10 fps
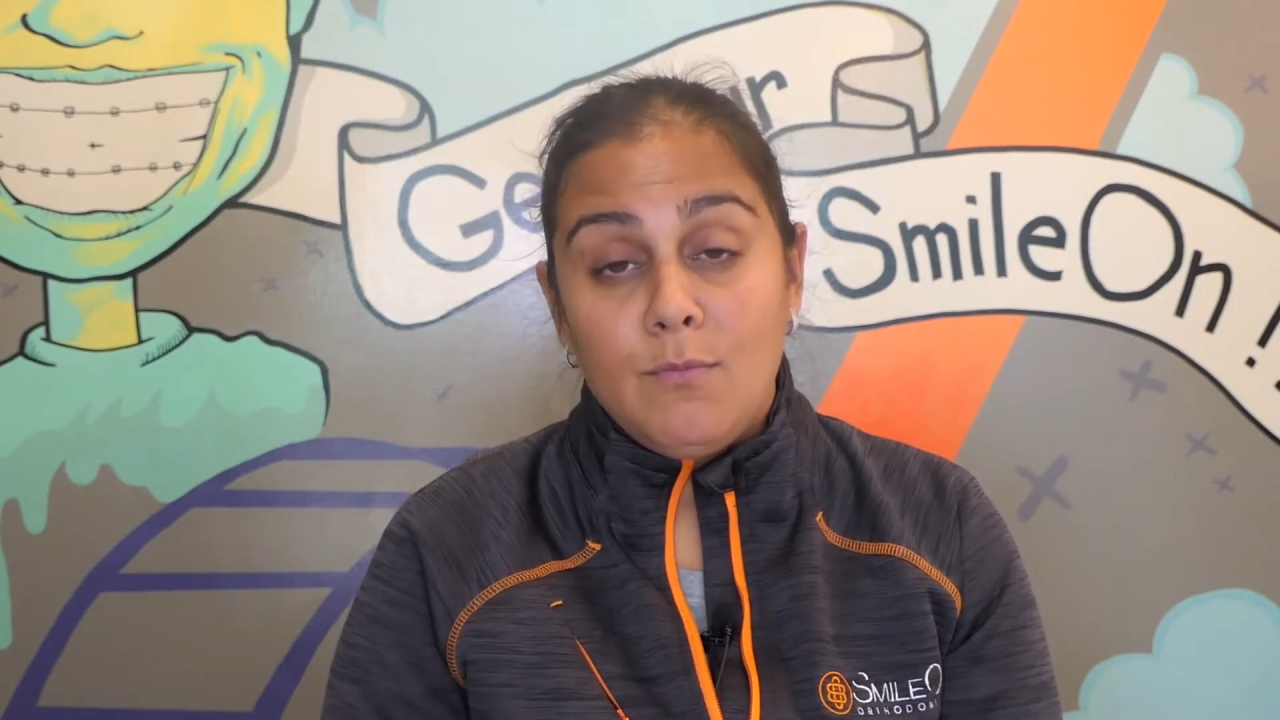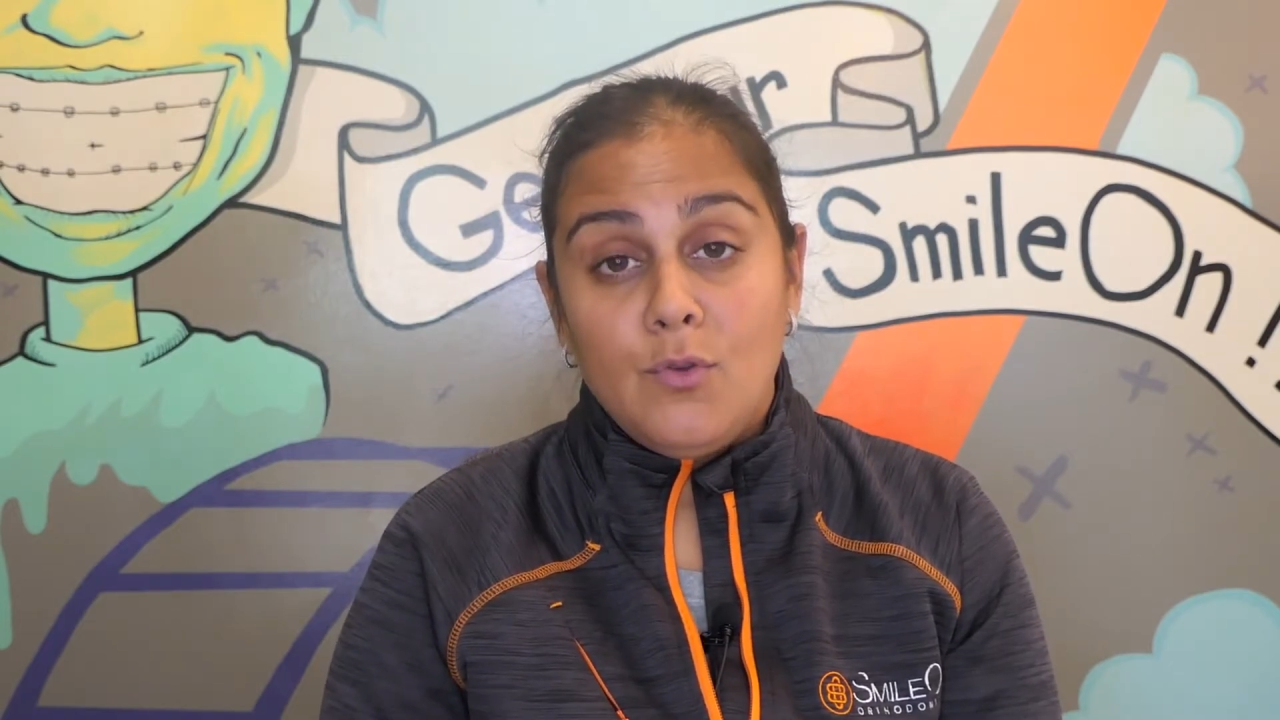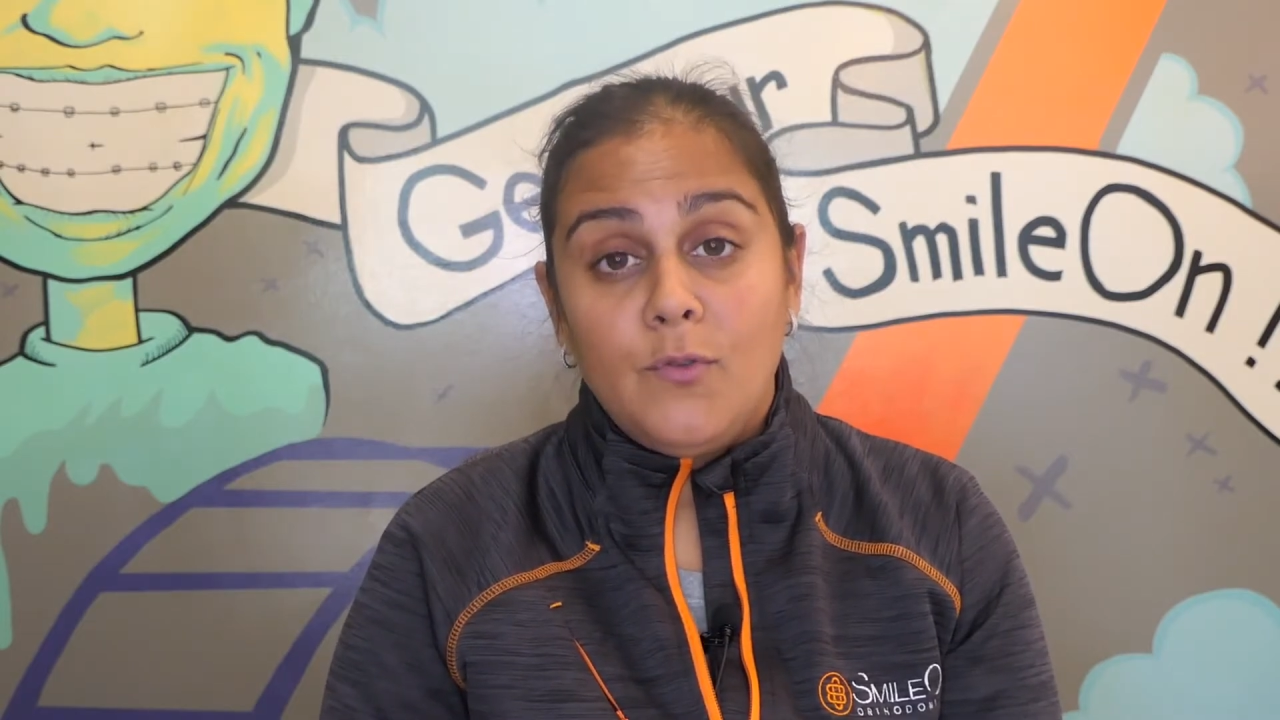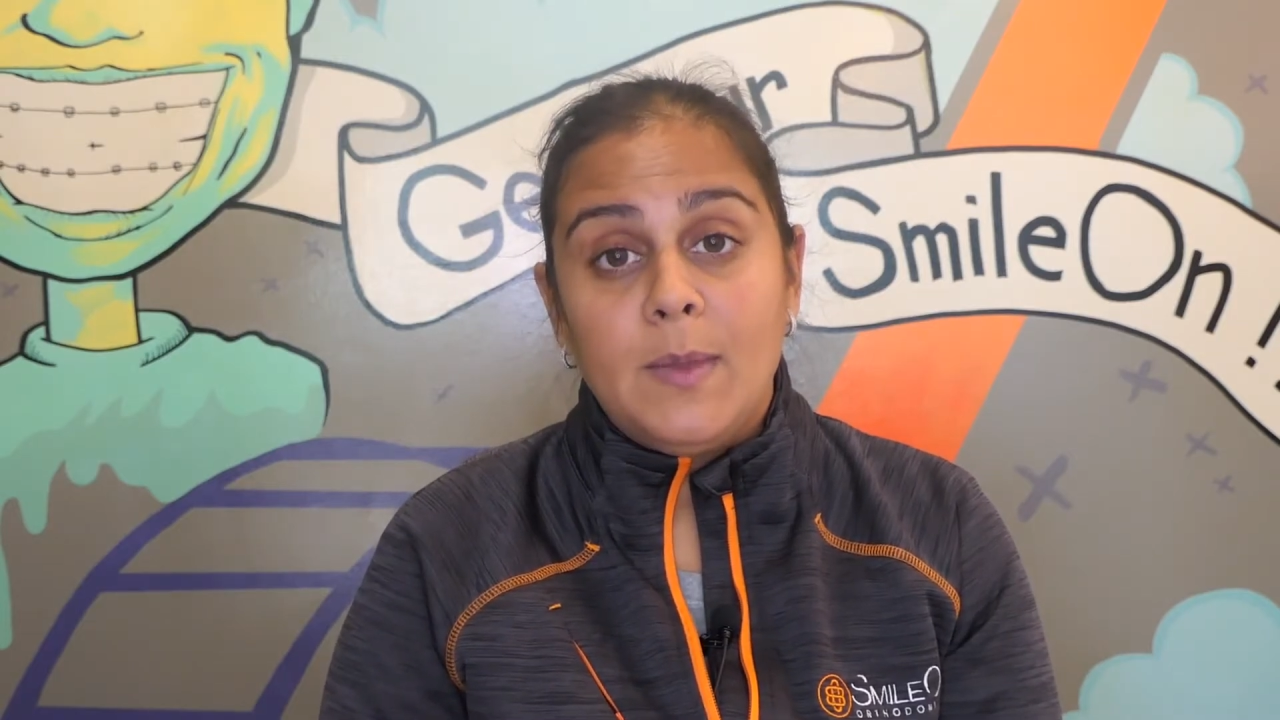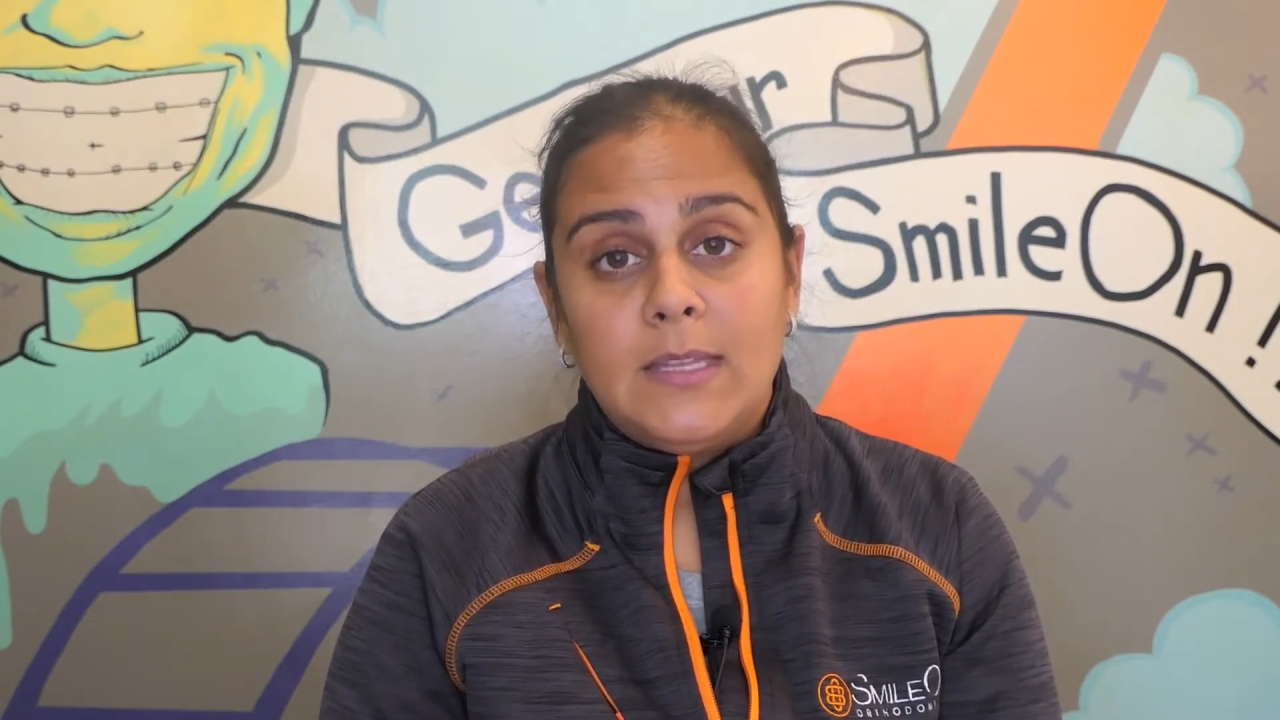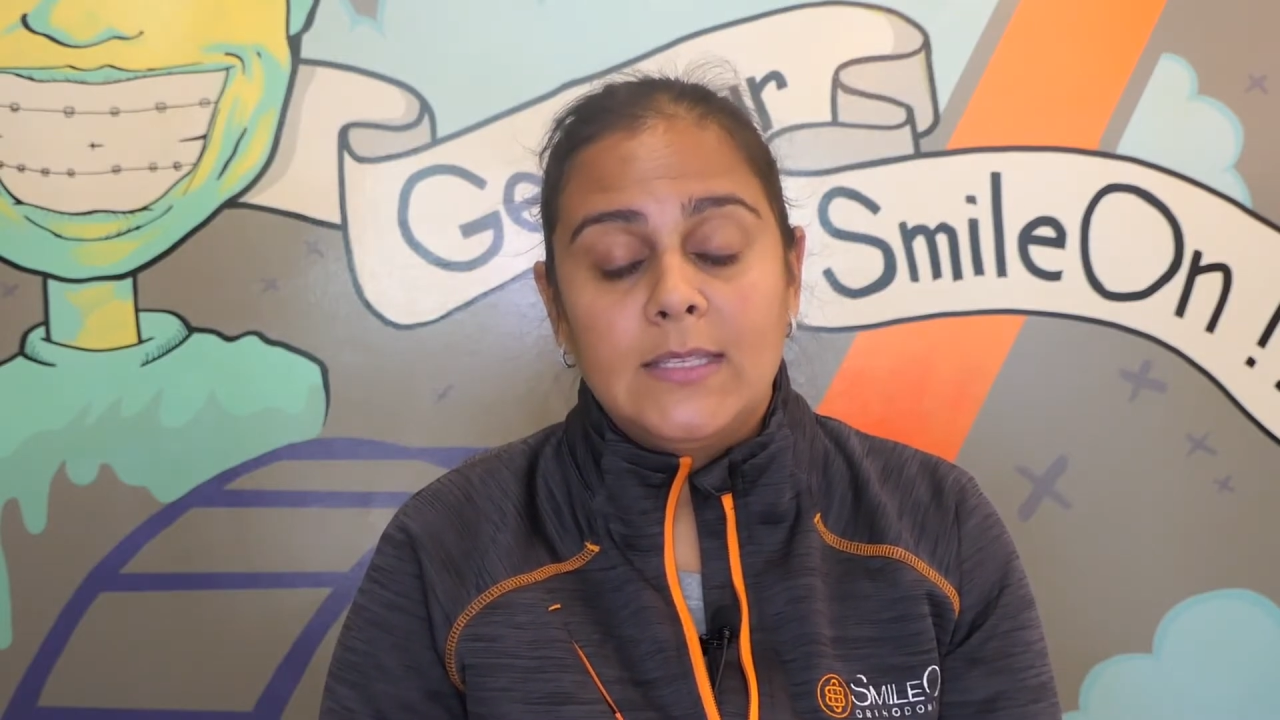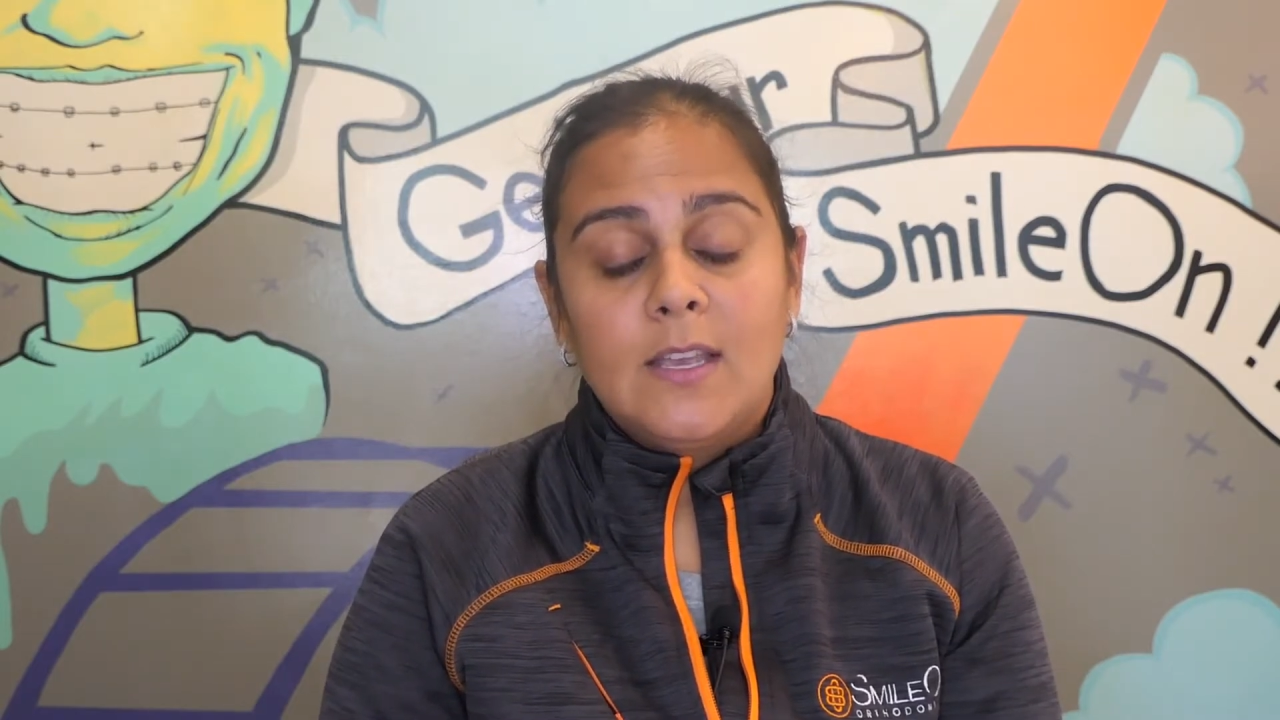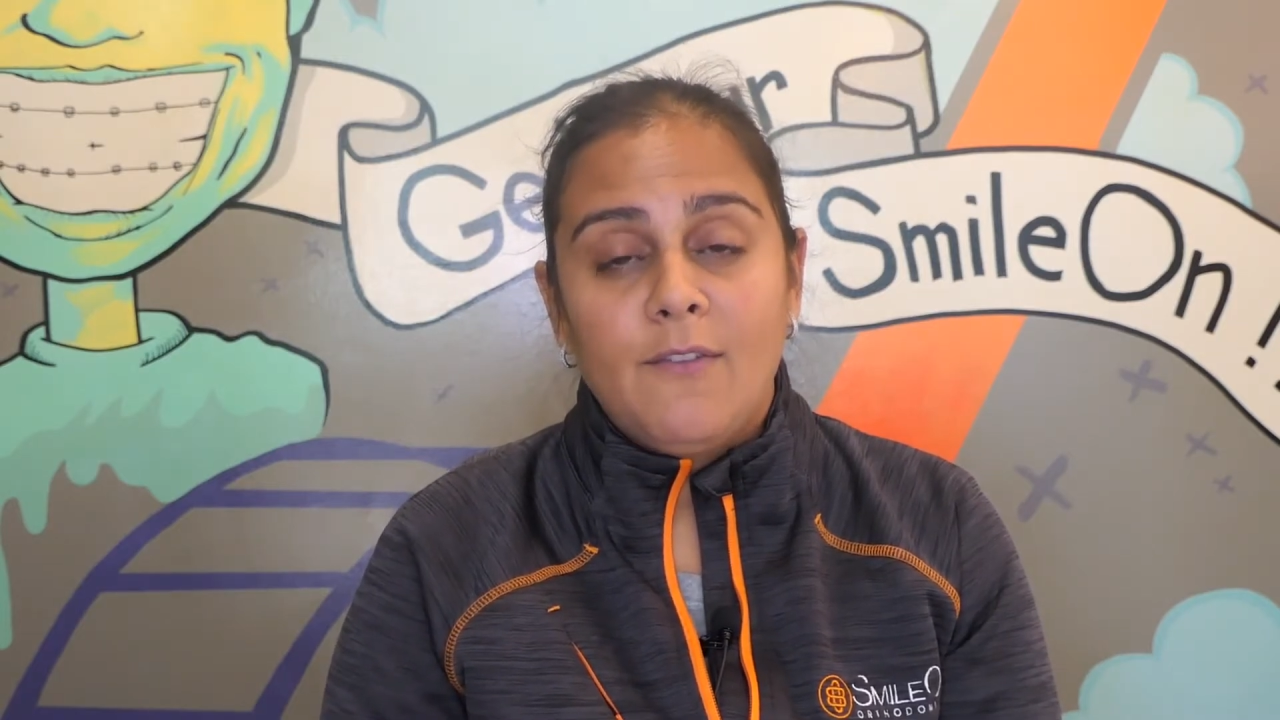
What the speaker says: the movements